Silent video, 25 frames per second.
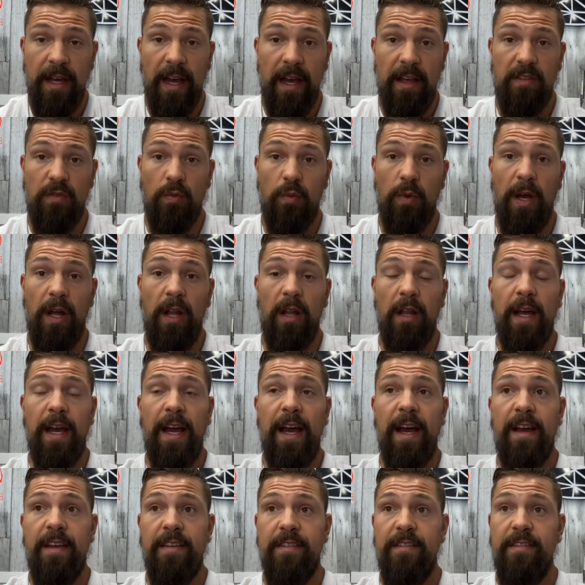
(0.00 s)
as well
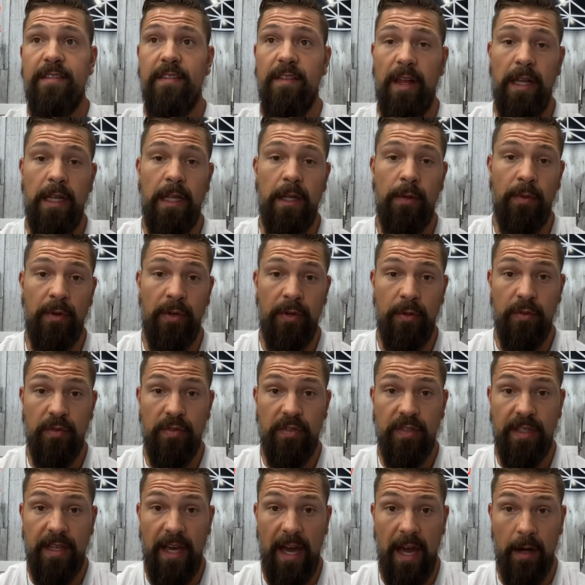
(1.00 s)
as slightly
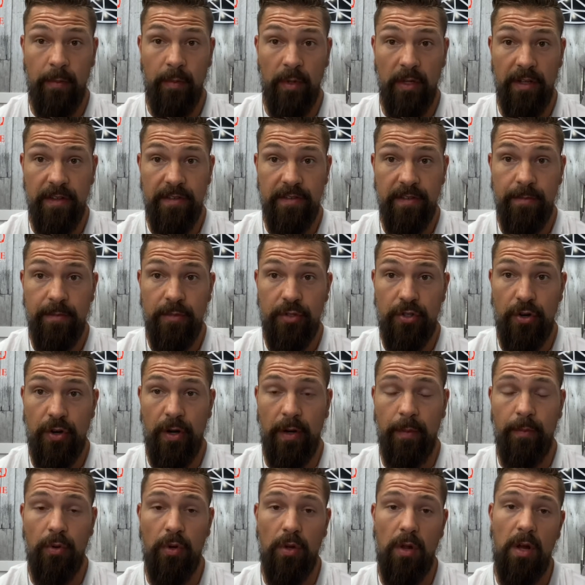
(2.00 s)
reduce catabolism
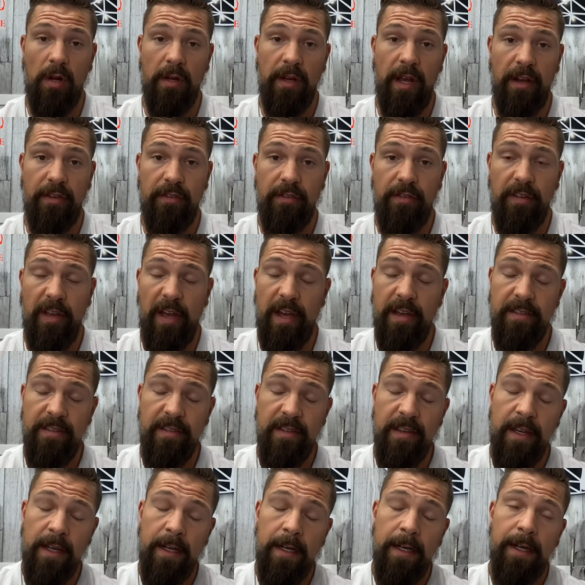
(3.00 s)
during prolonged exercise.